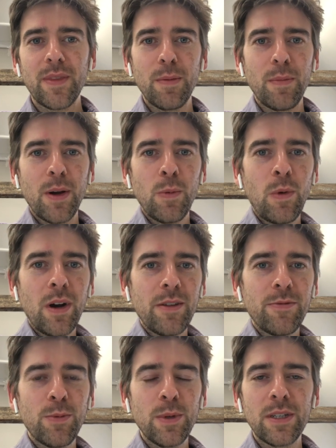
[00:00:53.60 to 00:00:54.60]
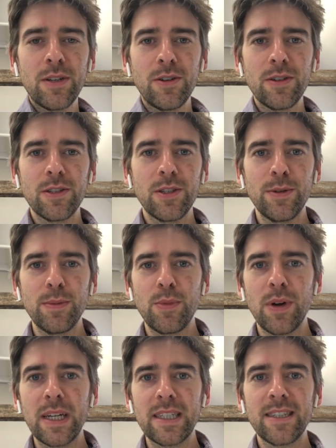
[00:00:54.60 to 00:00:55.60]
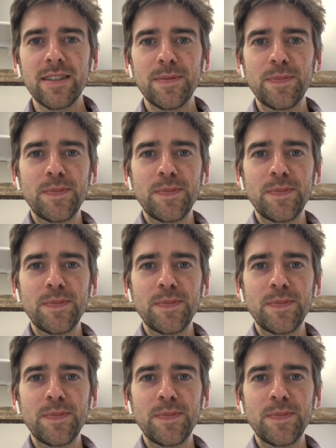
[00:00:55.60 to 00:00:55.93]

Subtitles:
My wife was not too impressed.